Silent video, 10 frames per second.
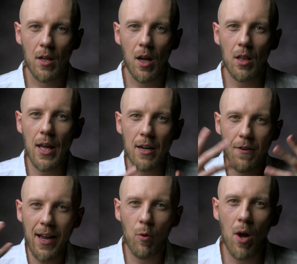a lot of
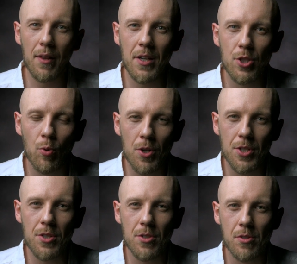high quality
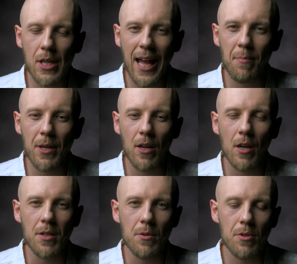sources happening
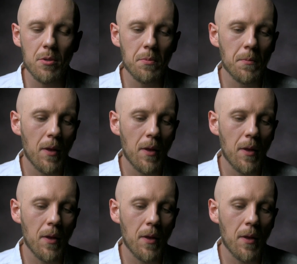on YouTube,